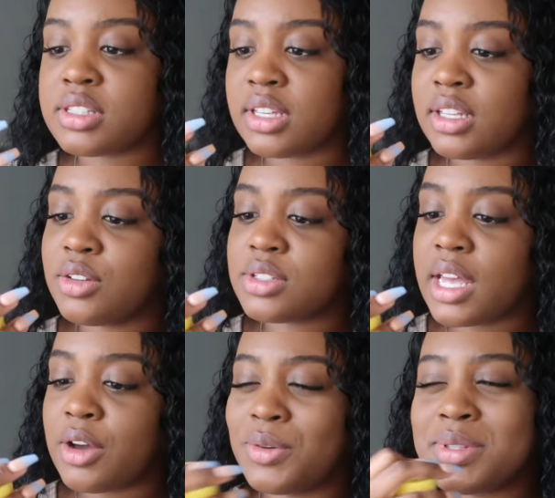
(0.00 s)
Is that
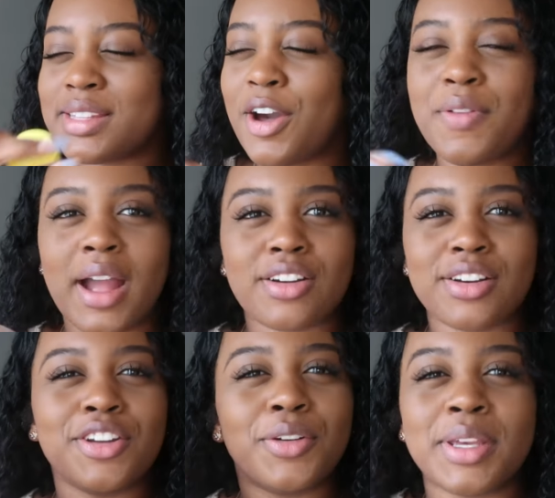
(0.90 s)
EcoStyle? Style Factor.
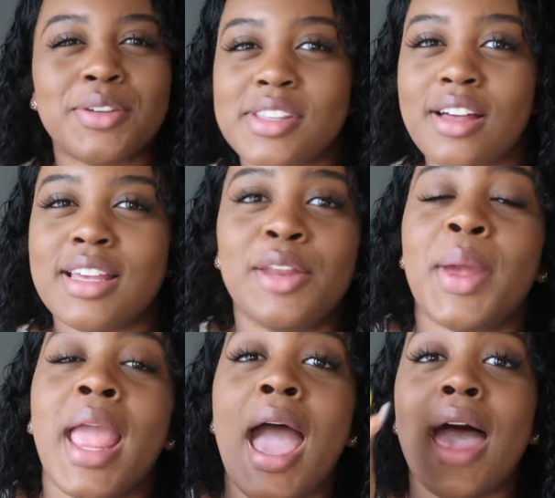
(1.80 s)
You know EcoStyle.
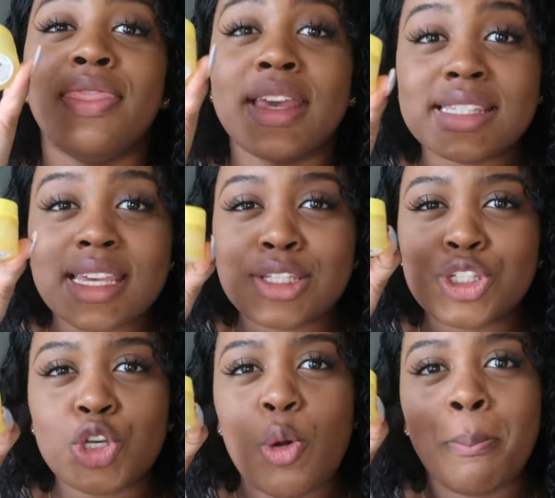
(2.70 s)
Anyway, this is
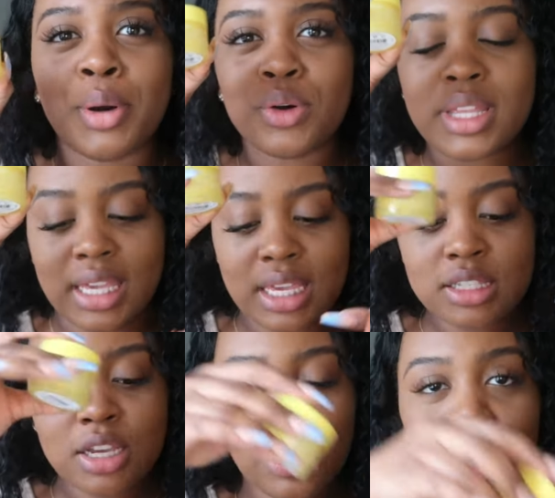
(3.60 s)
too bulky
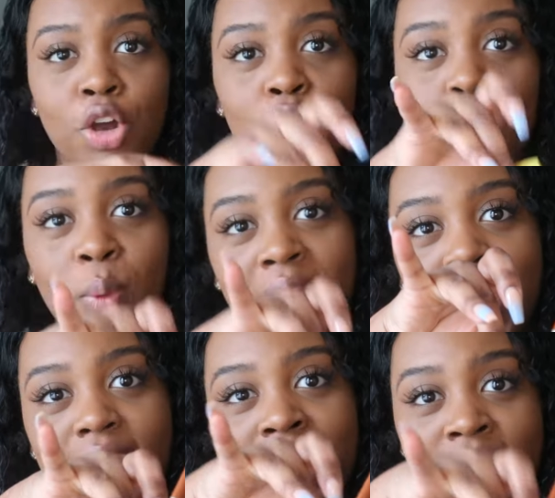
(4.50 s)
to go
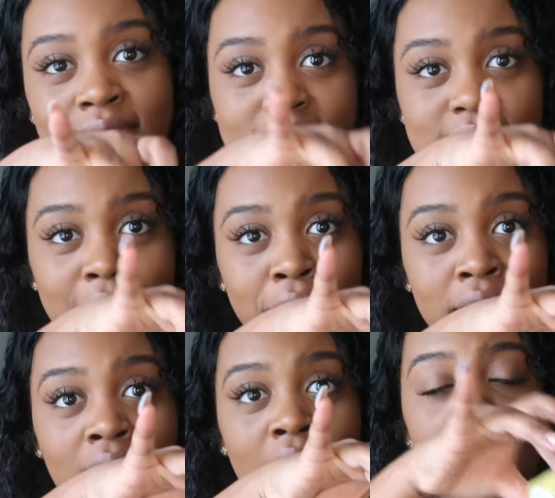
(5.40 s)
right in this
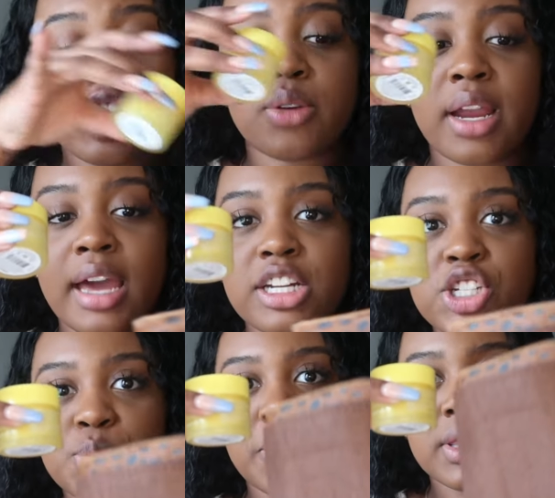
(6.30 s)
area. So I kind of
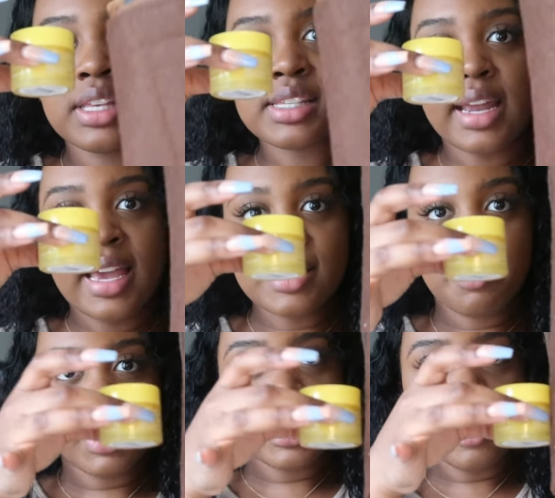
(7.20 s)
just put this, like, as
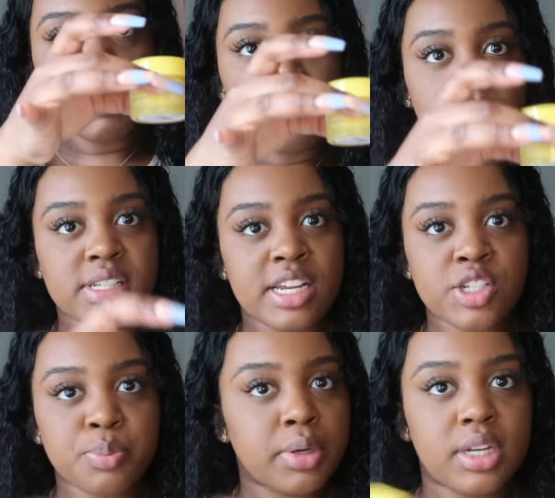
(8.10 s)
I'm putting it in my purse, I
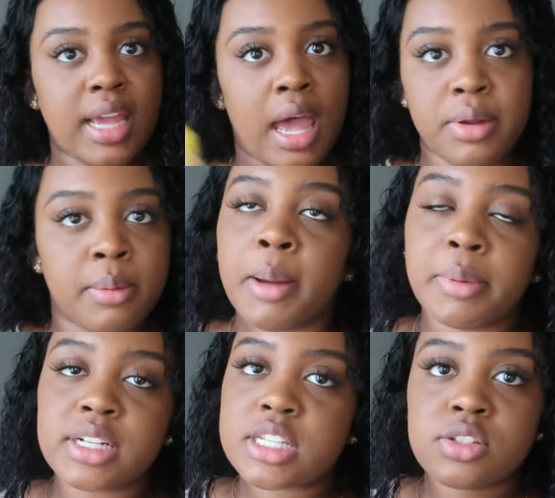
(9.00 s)
just put it down in my
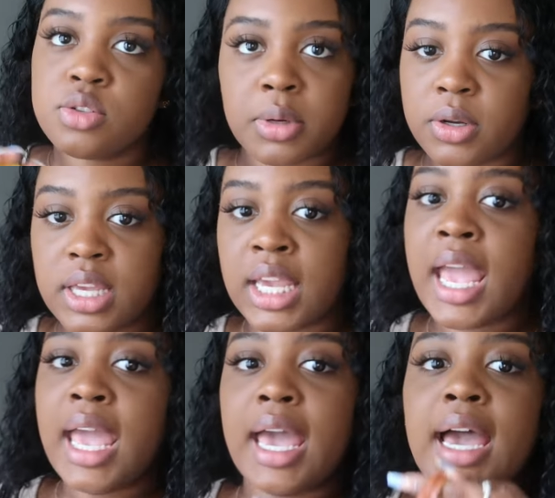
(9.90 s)
purse. It's too bulky,
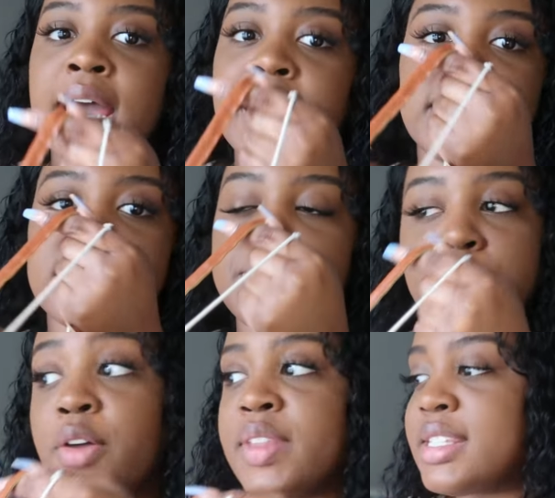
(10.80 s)
and I just put
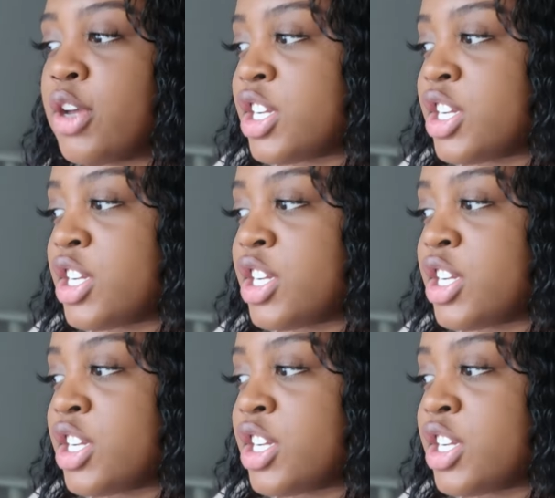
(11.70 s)
it on the side.